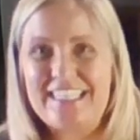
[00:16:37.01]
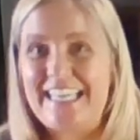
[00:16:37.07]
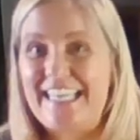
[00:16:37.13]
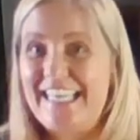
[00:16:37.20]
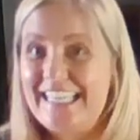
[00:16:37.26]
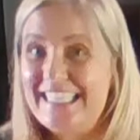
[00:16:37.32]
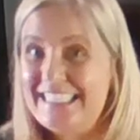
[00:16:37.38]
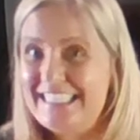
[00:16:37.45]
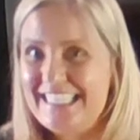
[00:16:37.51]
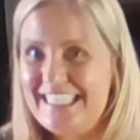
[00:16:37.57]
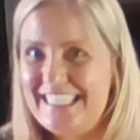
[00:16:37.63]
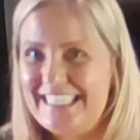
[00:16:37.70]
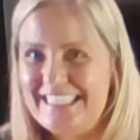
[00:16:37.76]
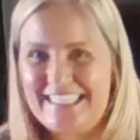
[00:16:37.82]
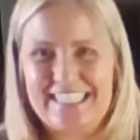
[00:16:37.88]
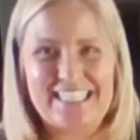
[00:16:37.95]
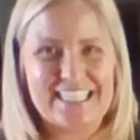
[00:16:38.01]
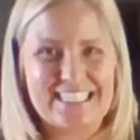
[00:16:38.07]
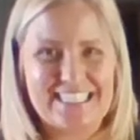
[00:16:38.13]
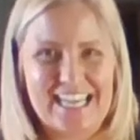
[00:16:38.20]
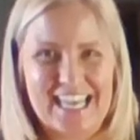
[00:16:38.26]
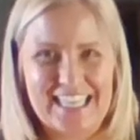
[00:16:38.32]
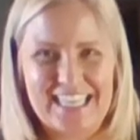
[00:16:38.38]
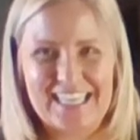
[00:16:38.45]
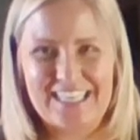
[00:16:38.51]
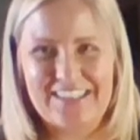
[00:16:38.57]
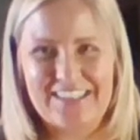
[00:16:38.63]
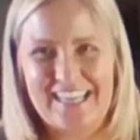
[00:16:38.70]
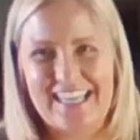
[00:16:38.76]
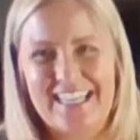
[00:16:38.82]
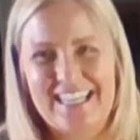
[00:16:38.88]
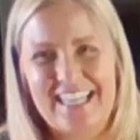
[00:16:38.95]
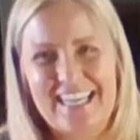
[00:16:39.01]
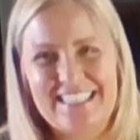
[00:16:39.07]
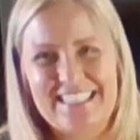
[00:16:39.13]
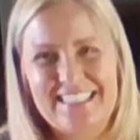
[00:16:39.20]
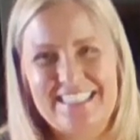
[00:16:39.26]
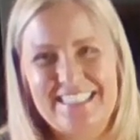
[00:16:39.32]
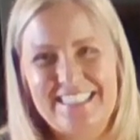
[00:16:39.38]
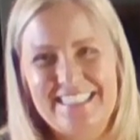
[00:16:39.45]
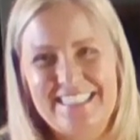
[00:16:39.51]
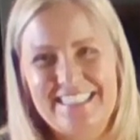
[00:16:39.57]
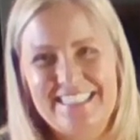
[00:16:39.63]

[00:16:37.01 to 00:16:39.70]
easy Italian cooking class.